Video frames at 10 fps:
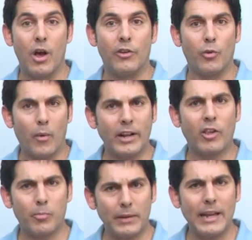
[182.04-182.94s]
So what
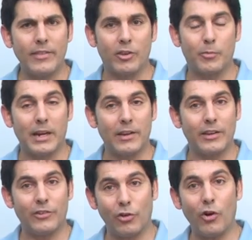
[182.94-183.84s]
explained this? Because
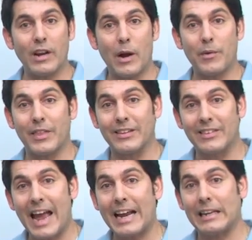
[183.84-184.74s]
they started out with
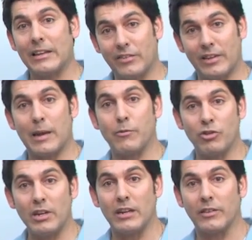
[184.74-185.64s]
exactly the same
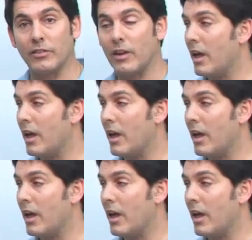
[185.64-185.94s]
genes.